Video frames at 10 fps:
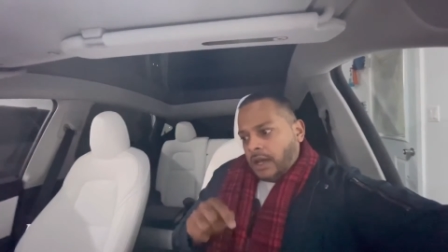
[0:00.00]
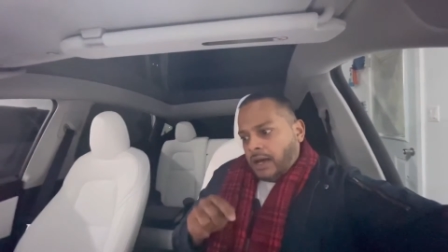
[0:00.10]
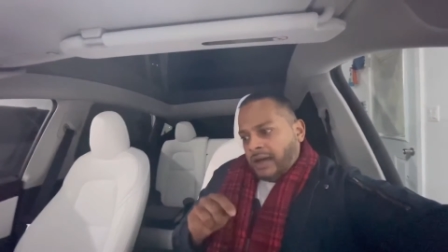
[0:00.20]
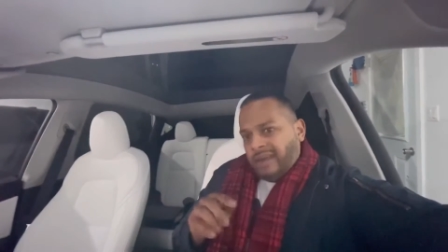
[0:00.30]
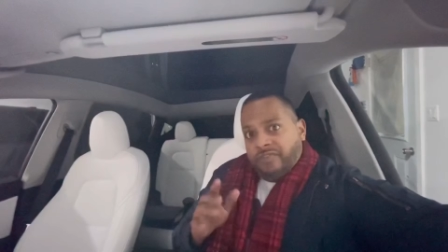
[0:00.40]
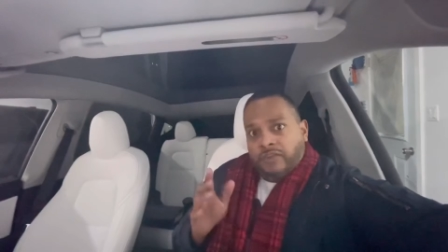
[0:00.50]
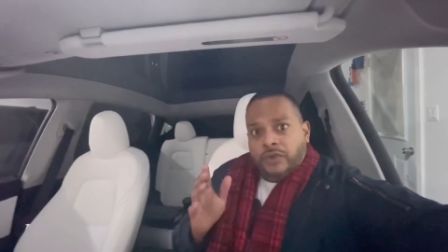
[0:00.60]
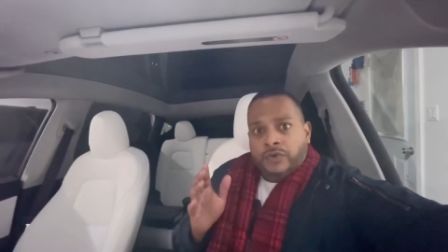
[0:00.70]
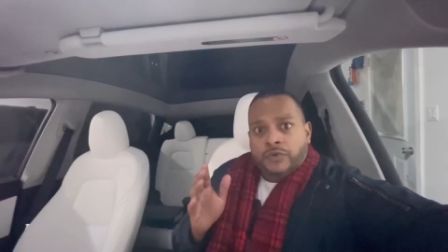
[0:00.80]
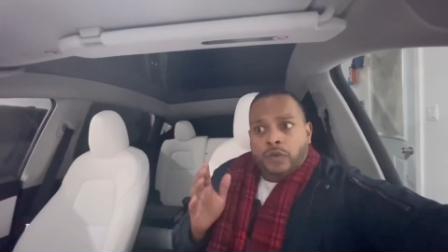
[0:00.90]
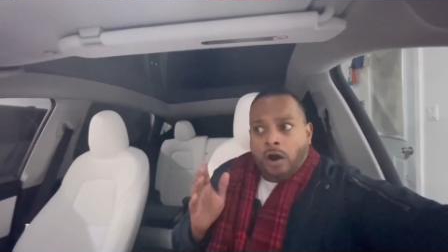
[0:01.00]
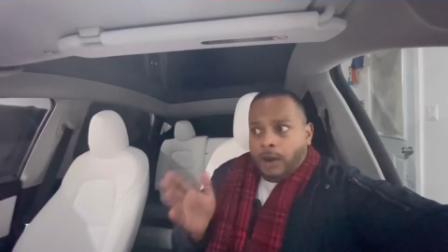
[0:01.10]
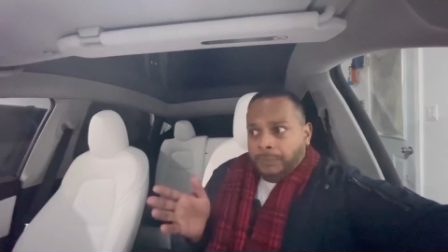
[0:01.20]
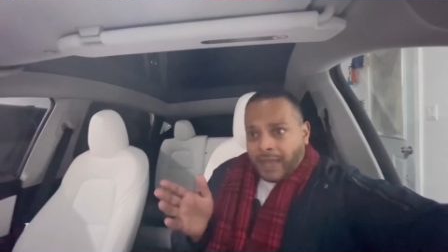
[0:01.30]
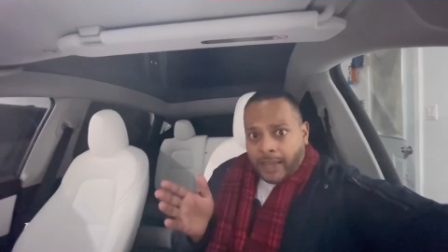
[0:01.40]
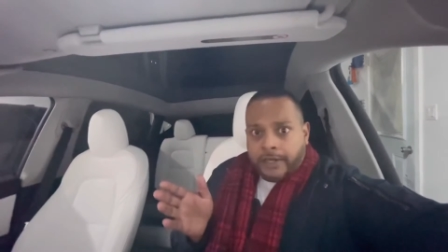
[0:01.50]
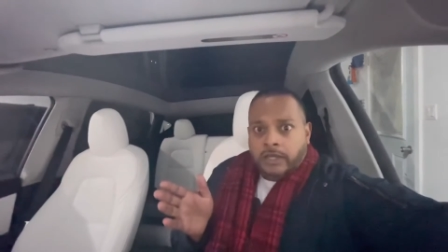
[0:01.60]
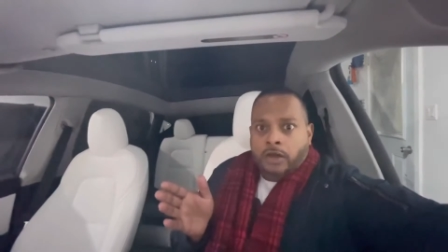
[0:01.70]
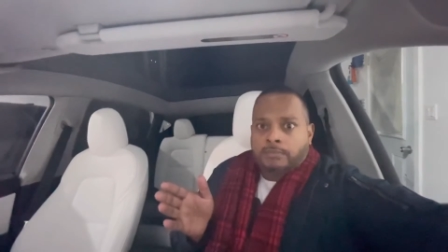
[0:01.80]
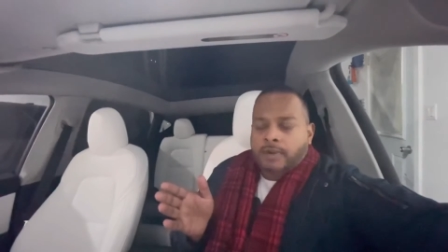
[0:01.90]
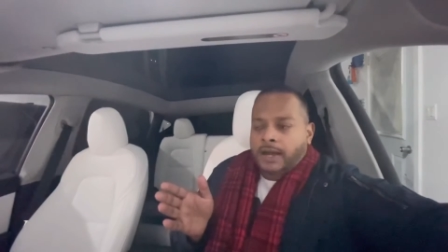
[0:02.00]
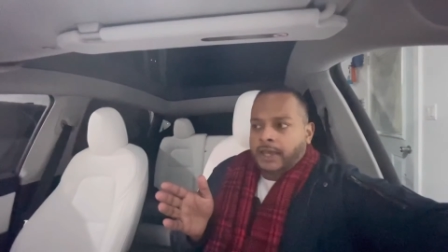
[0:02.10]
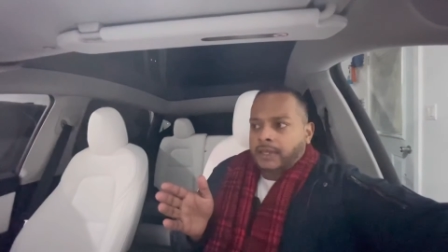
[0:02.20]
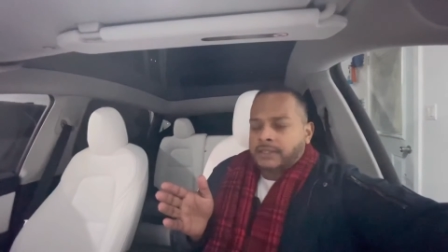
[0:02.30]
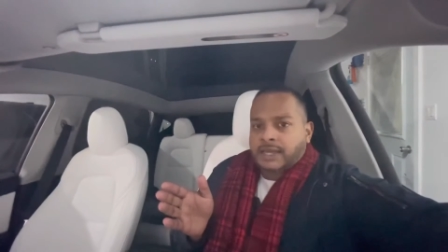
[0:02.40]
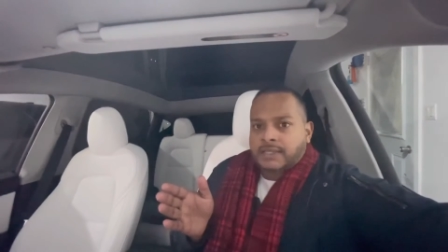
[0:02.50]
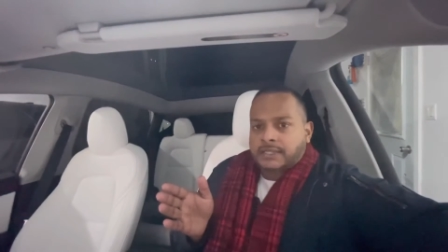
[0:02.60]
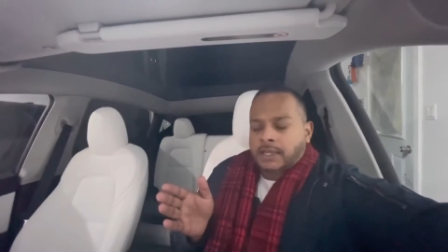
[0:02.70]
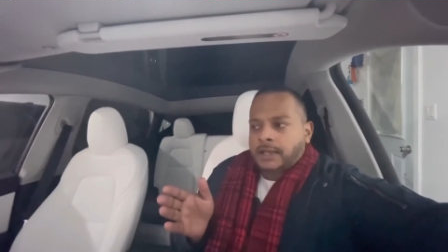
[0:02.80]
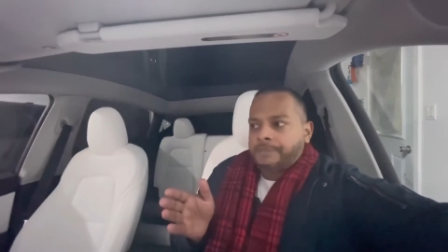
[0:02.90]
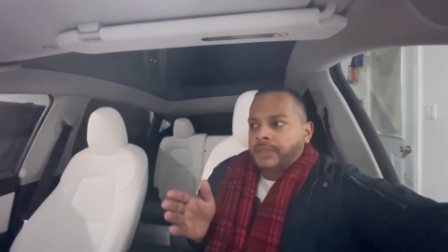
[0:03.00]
Uh, if you are planning on buying a Tesla,